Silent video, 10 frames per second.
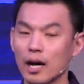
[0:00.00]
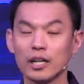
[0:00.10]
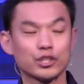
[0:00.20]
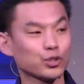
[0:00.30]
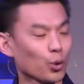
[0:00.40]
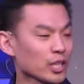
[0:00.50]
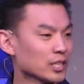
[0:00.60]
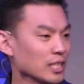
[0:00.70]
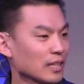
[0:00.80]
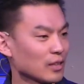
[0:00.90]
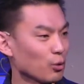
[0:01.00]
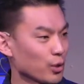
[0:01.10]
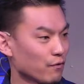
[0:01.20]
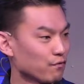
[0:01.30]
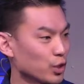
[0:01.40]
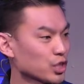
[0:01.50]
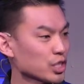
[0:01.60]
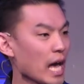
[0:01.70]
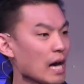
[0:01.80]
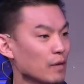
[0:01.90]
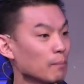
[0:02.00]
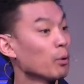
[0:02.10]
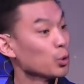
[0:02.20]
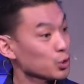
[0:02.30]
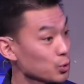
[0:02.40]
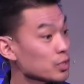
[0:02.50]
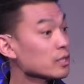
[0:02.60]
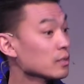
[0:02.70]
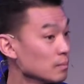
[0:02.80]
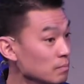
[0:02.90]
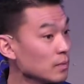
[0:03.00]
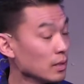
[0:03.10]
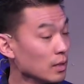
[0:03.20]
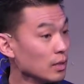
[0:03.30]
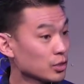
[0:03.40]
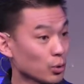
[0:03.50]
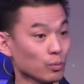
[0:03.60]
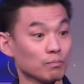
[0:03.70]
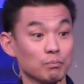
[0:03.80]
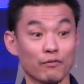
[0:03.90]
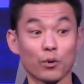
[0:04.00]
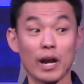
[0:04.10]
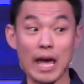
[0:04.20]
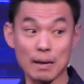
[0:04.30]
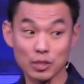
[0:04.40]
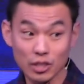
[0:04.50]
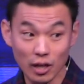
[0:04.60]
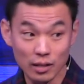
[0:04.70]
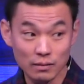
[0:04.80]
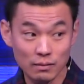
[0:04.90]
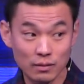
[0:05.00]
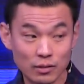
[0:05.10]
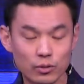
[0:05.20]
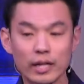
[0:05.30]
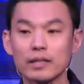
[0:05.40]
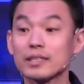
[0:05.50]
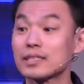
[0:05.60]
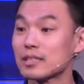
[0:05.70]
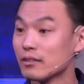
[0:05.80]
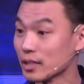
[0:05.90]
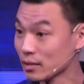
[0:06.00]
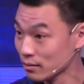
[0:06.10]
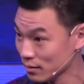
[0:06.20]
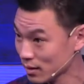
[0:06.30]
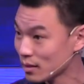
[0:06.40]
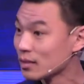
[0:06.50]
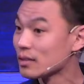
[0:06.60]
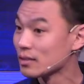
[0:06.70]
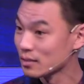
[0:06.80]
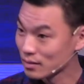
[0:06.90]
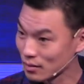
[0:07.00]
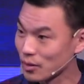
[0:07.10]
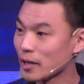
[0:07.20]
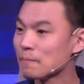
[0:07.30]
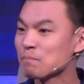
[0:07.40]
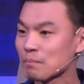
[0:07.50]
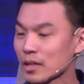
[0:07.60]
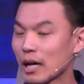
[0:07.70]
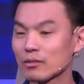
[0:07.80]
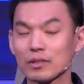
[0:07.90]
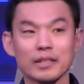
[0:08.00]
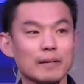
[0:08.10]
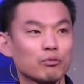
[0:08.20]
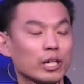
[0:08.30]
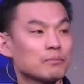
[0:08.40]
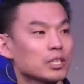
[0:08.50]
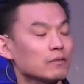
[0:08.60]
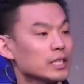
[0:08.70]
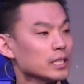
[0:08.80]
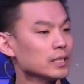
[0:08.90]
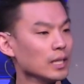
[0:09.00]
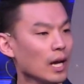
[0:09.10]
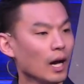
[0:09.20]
Historians say that they were the first to have a postal system. So before Amazon, you had Assyrian, okay? I don't think they had Prime services.